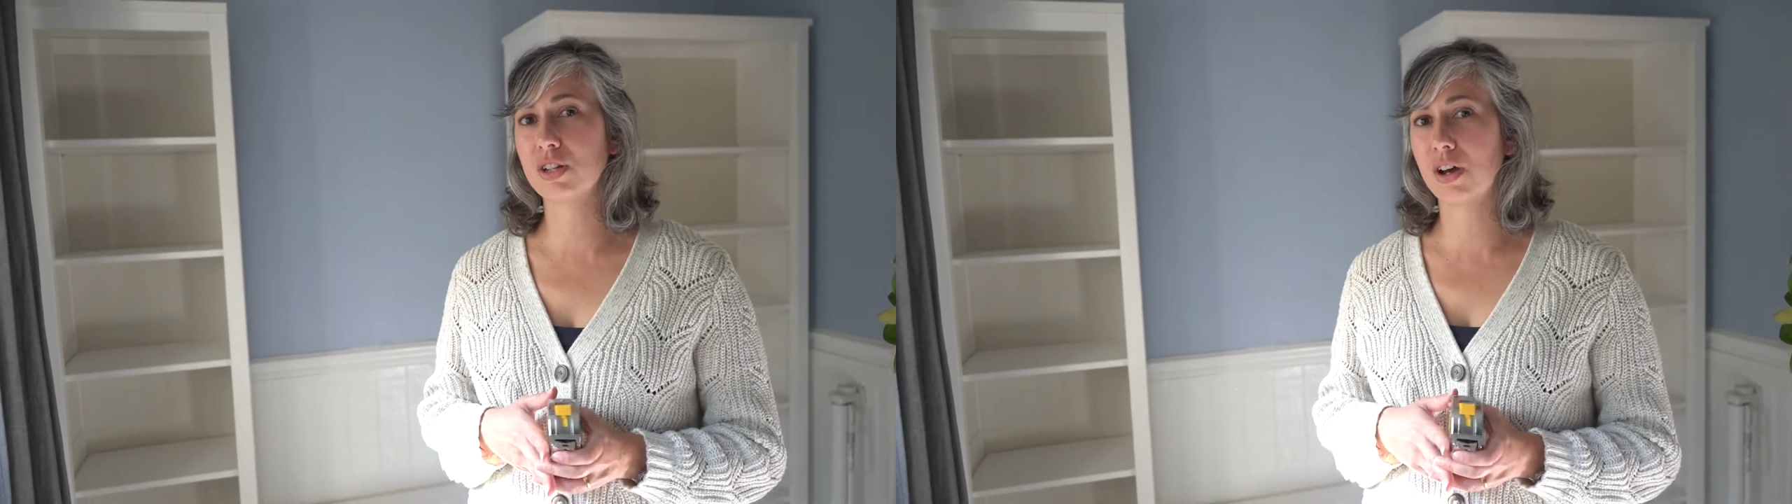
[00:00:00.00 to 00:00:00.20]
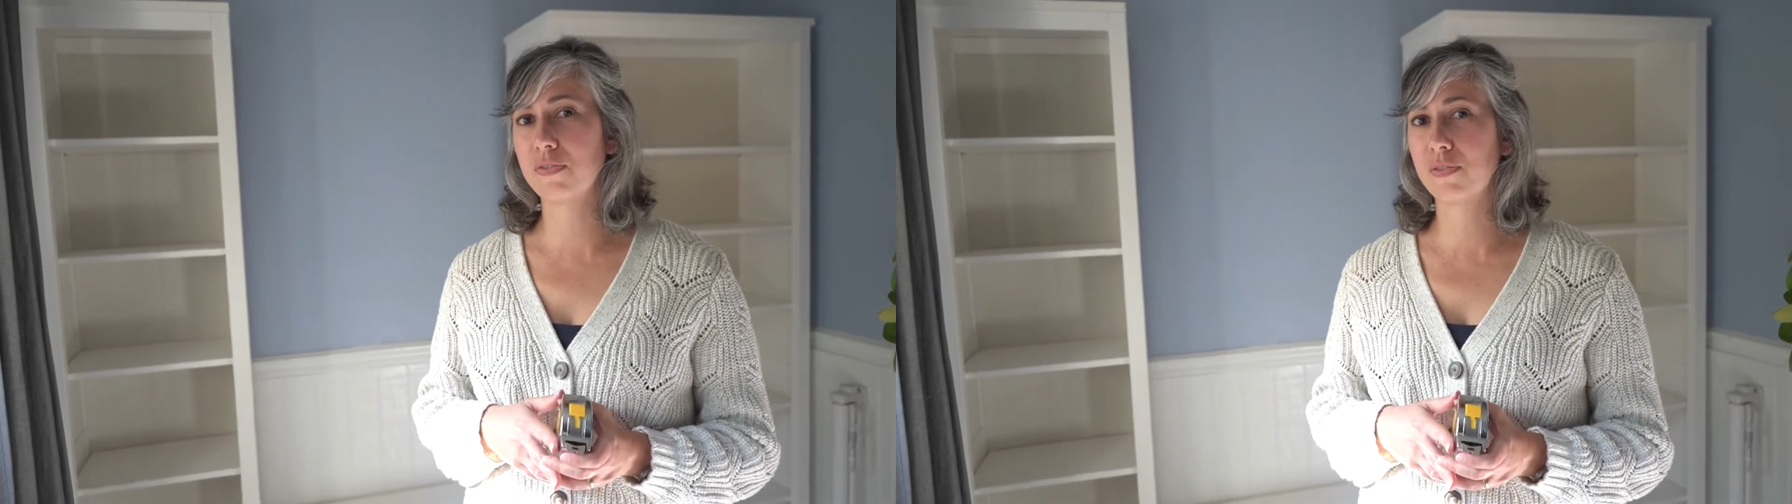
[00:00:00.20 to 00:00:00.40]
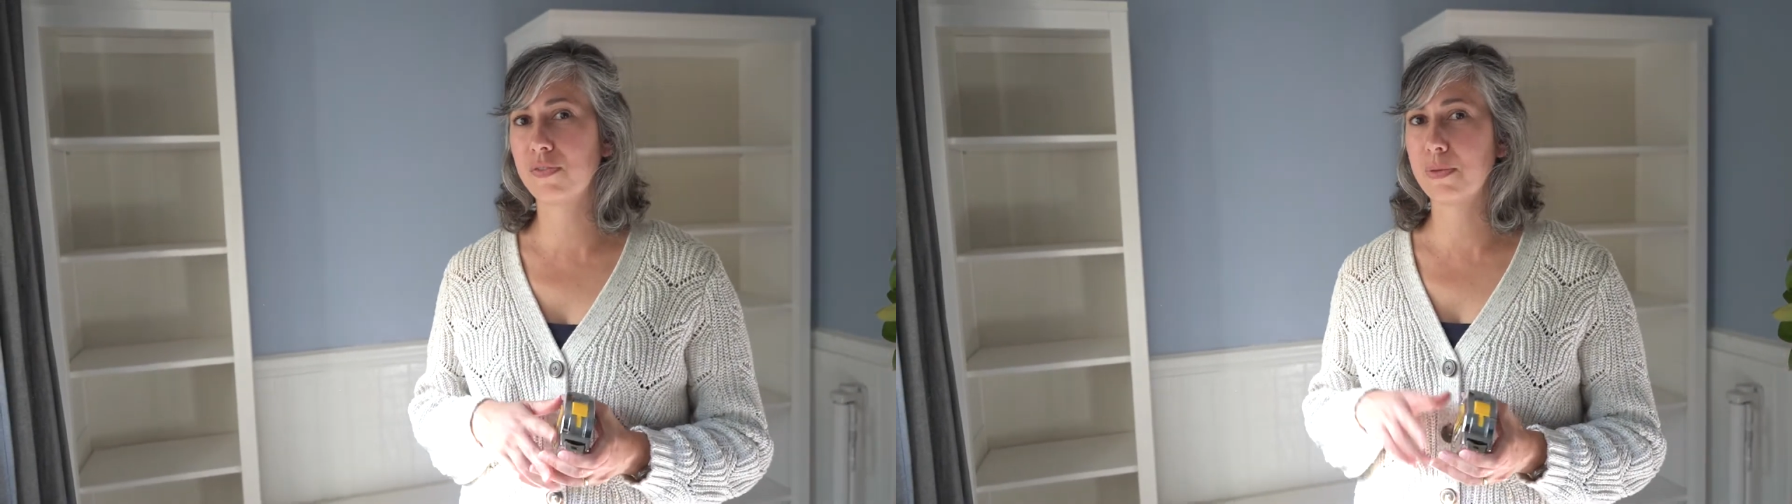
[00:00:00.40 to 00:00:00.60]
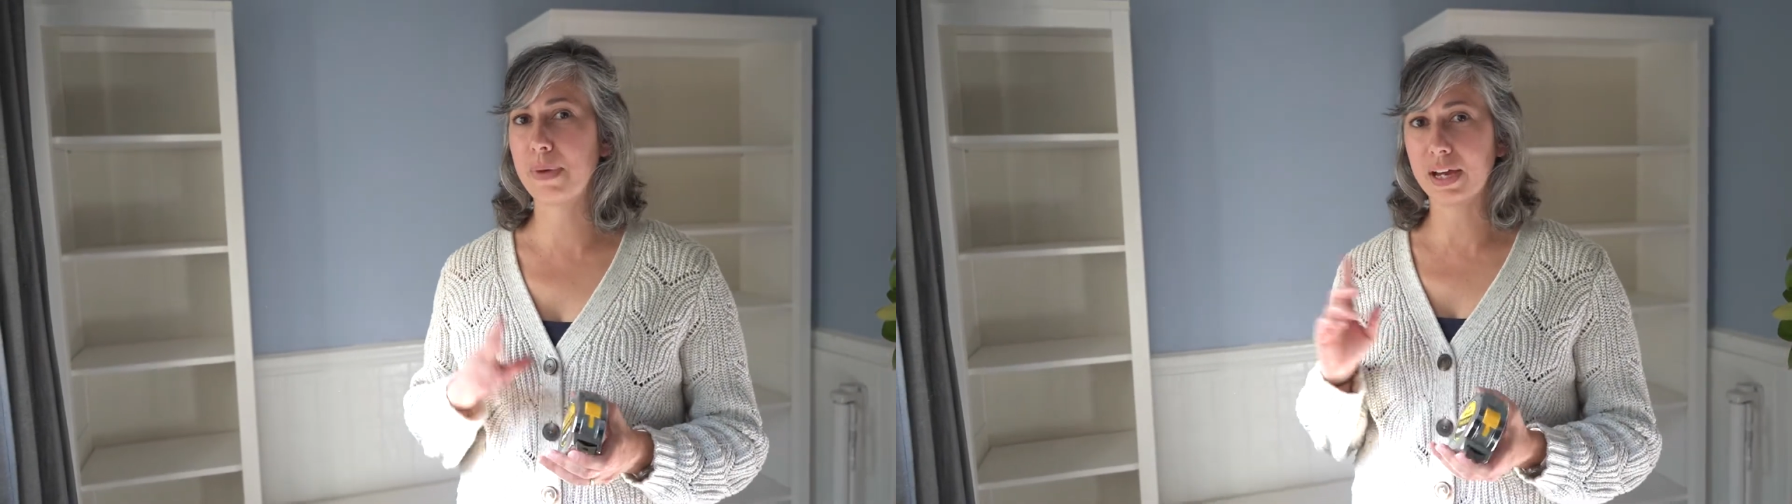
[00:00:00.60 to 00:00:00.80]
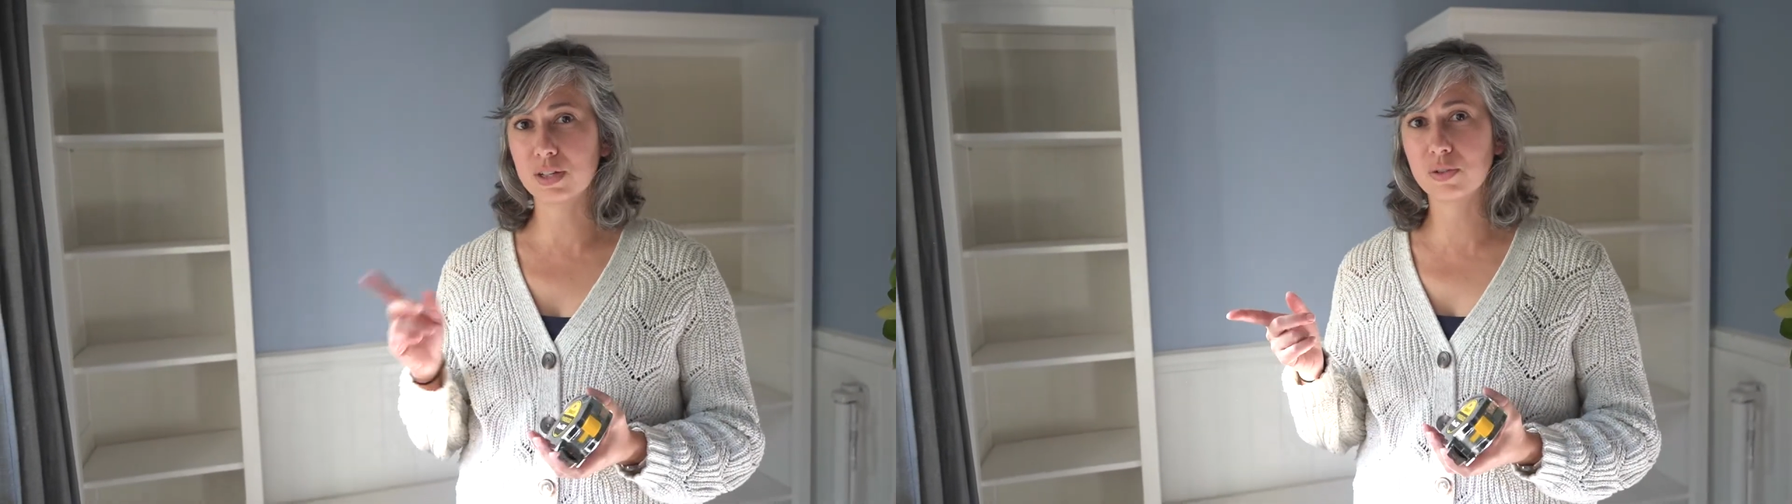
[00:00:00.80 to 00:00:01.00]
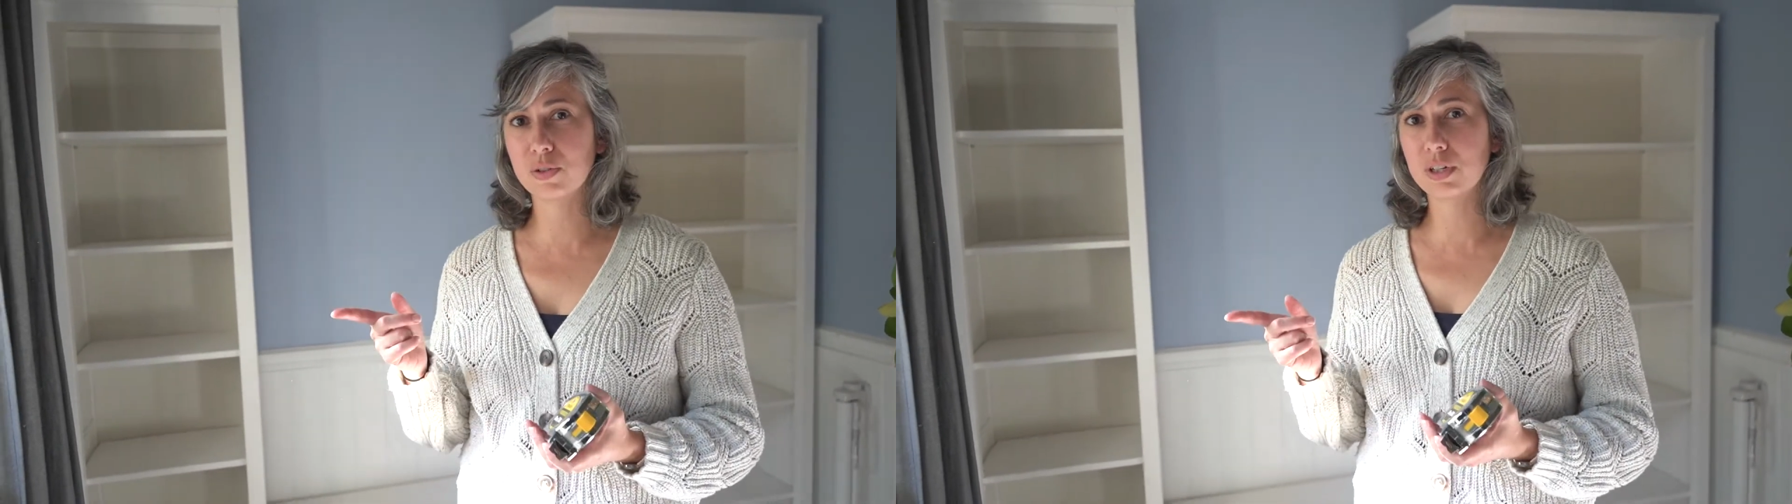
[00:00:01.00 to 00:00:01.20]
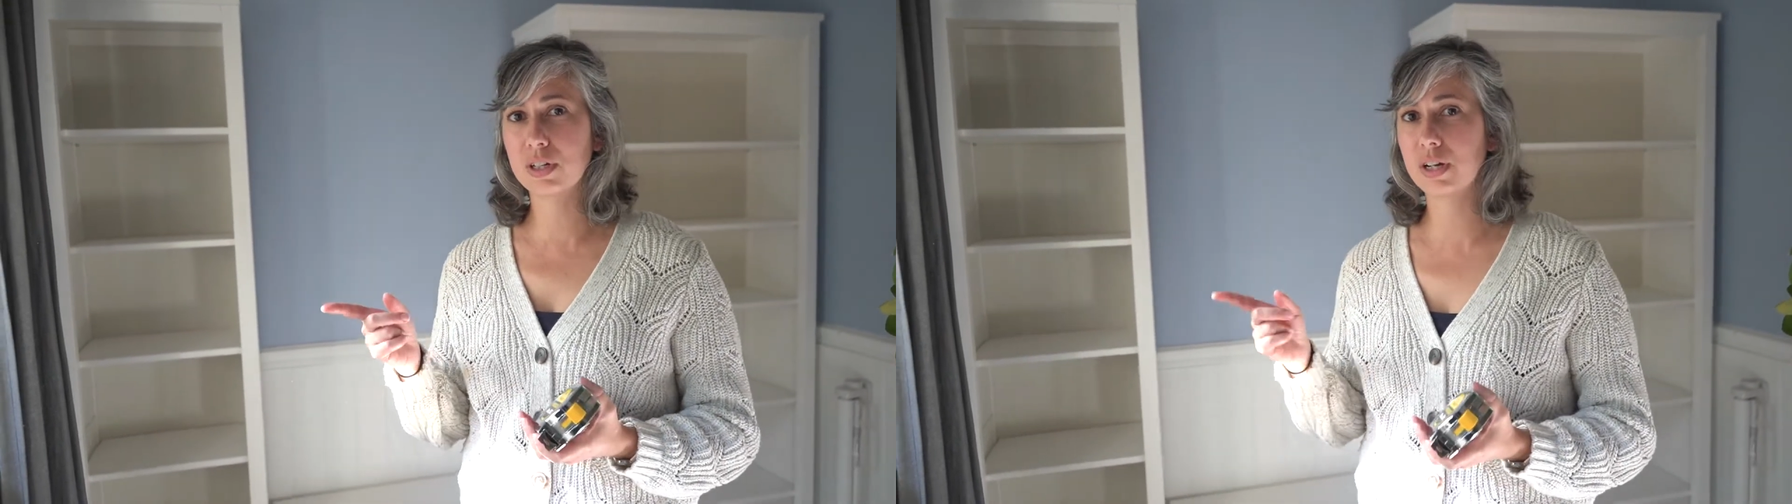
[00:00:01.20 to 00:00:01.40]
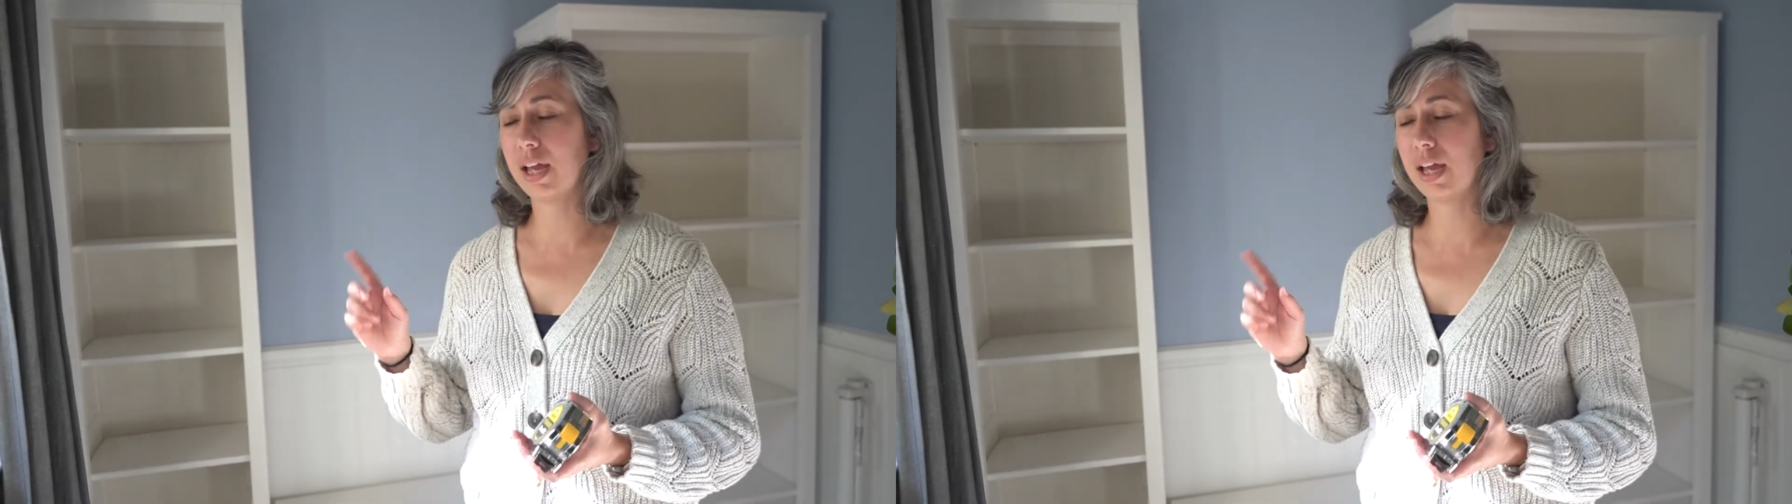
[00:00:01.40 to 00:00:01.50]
off of the back door,